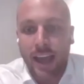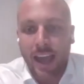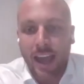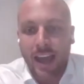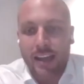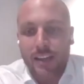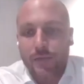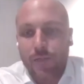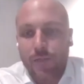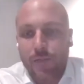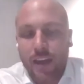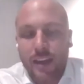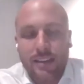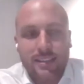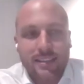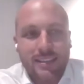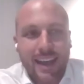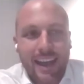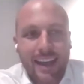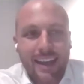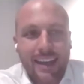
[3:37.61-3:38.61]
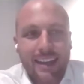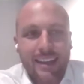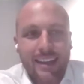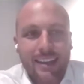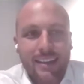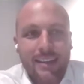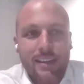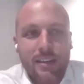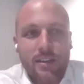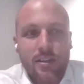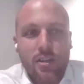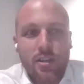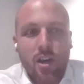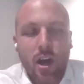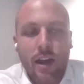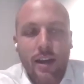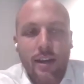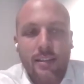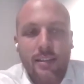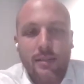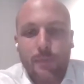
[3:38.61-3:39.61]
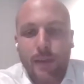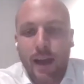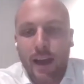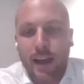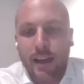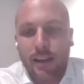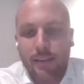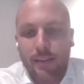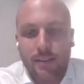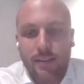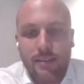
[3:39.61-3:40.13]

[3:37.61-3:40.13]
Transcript: And it's fair to say in the Chinese market,